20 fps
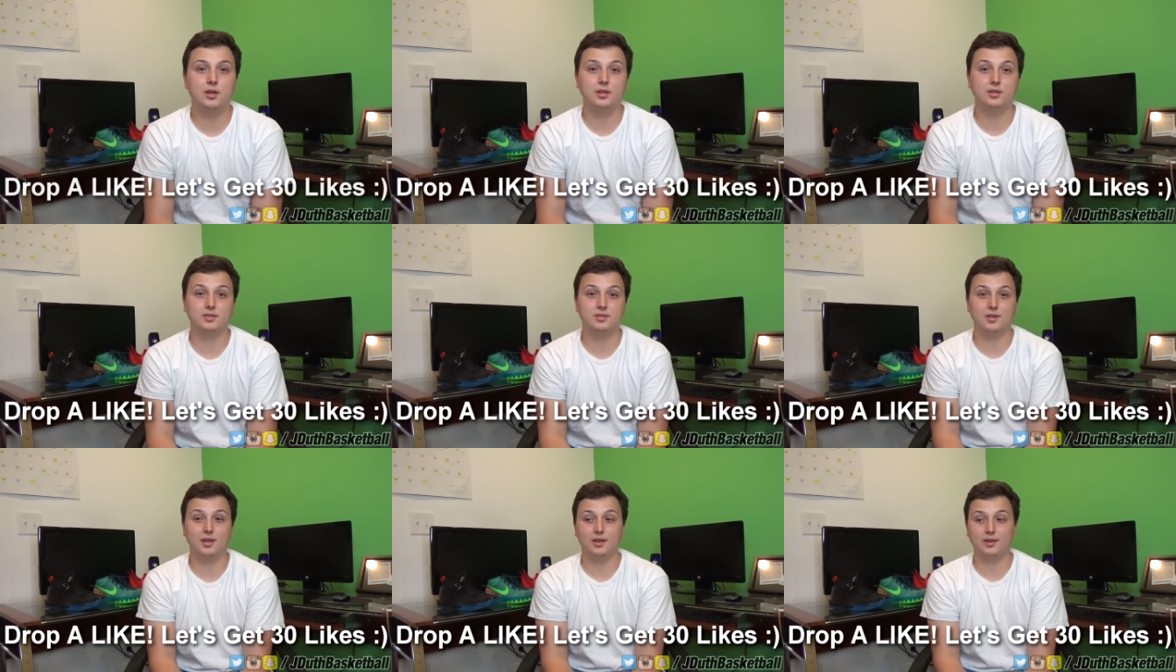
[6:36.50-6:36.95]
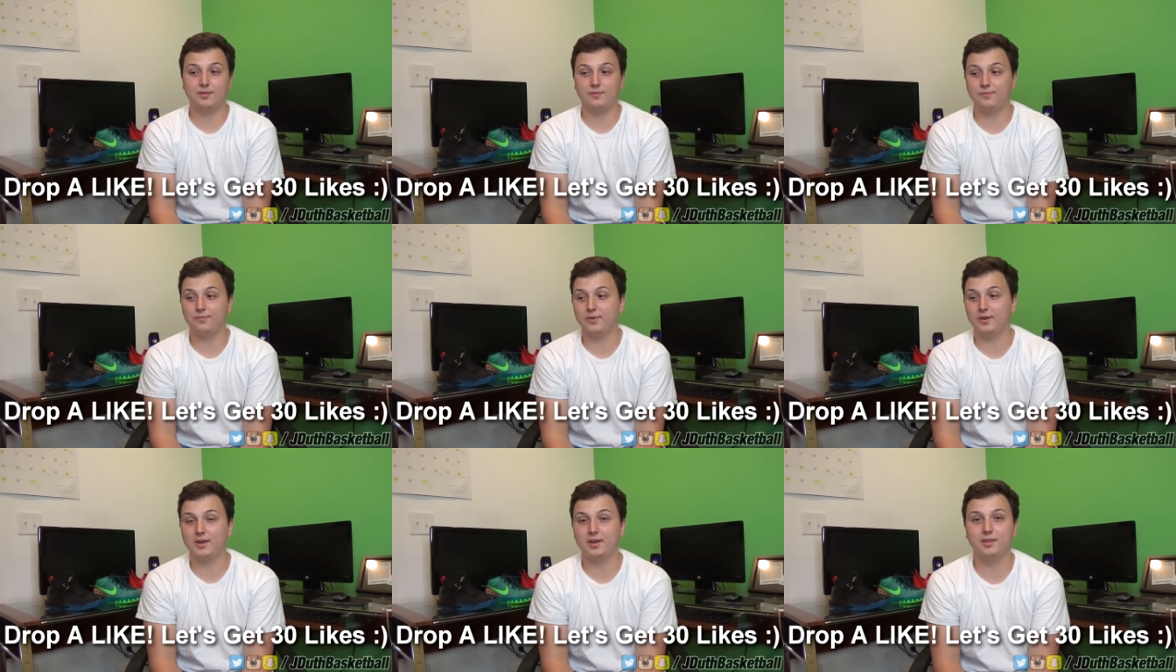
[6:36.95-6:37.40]
It's like
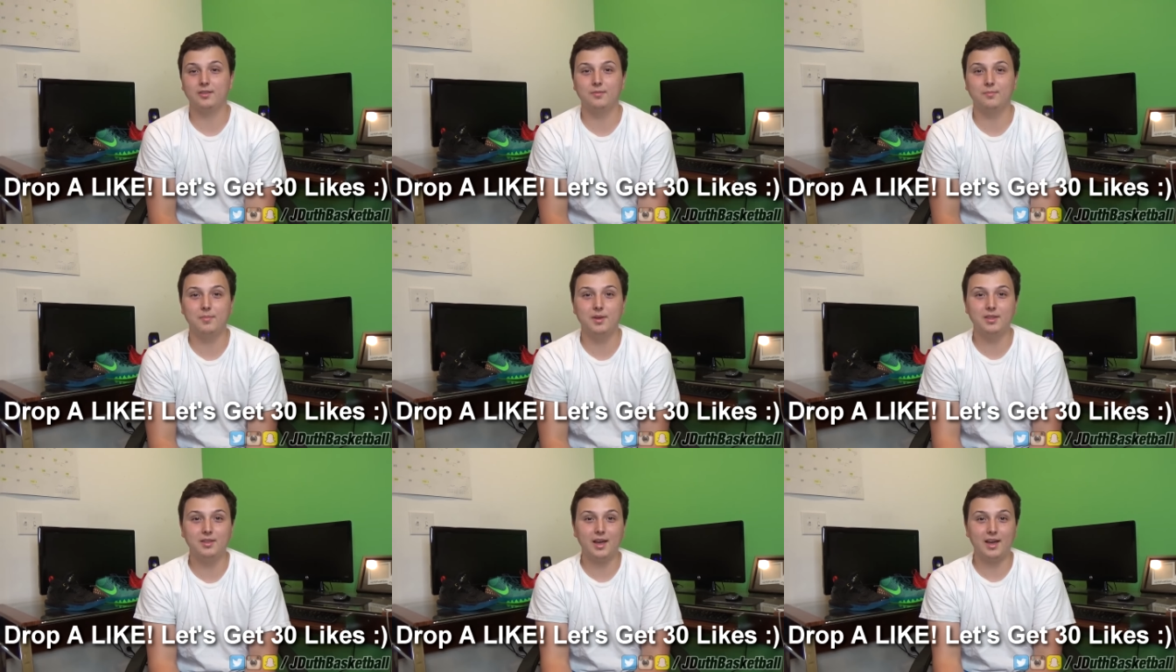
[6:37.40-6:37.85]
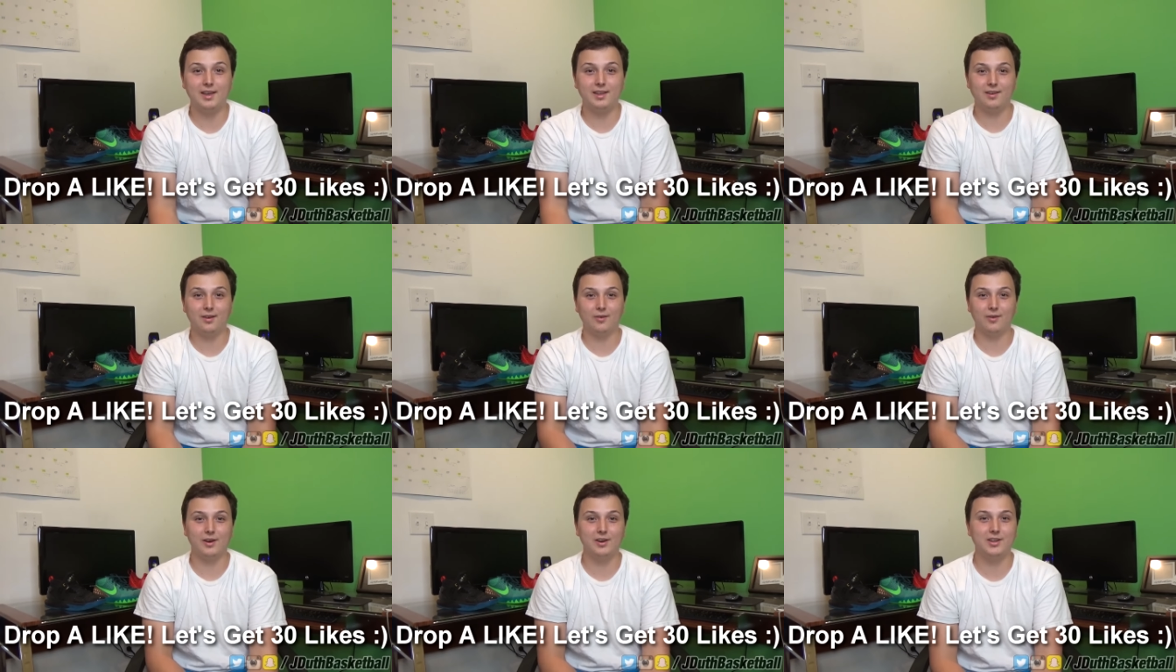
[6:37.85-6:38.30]
freaking
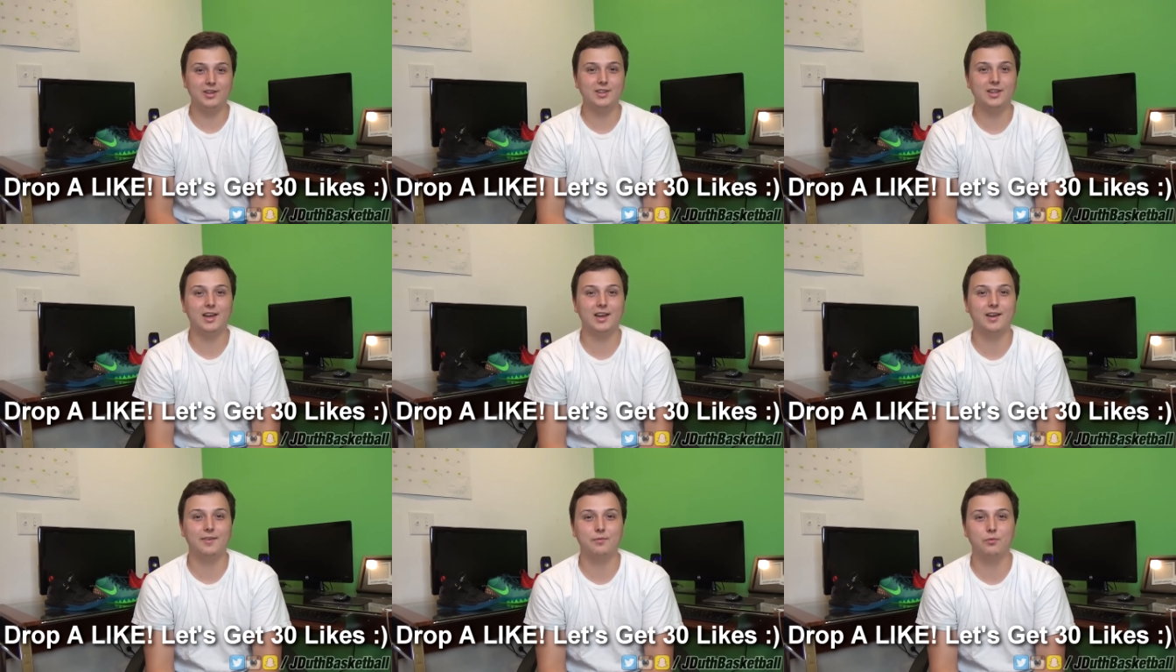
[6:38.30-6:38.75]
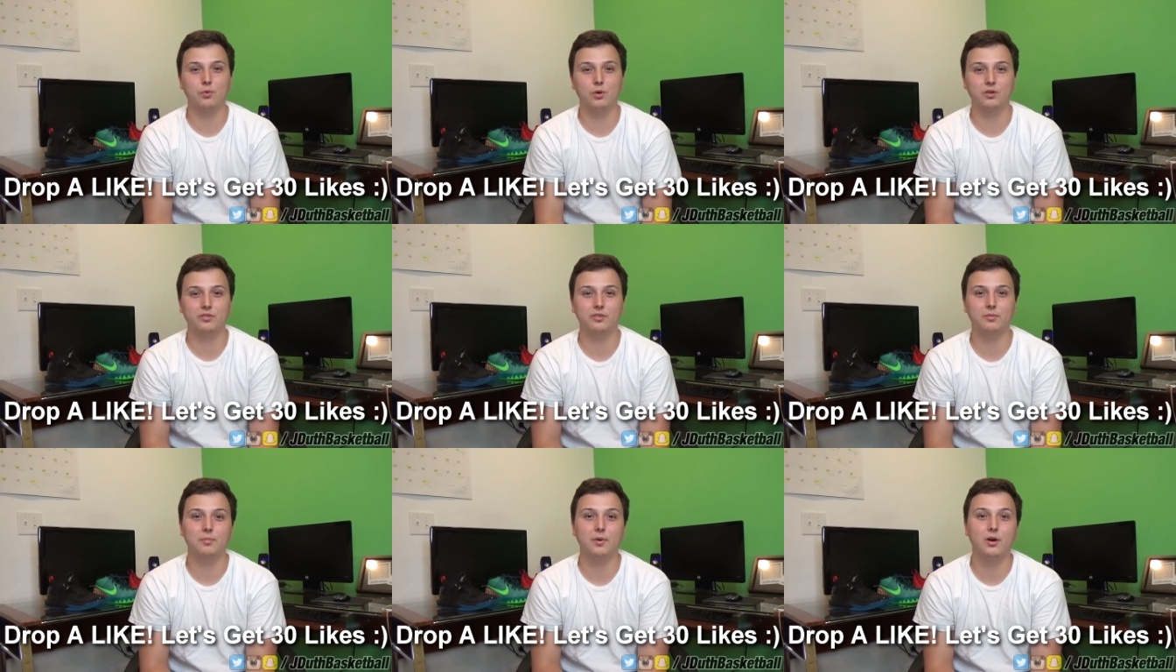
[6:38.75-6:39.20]
midnight already and I have
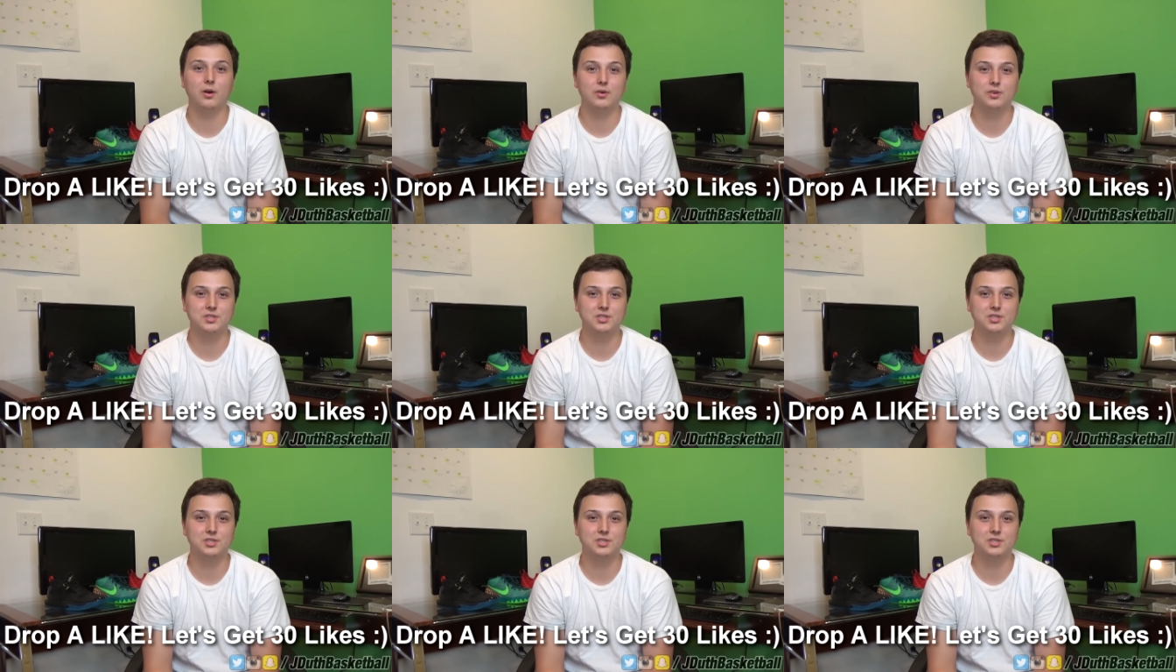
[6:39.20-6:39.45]
work tomorrow.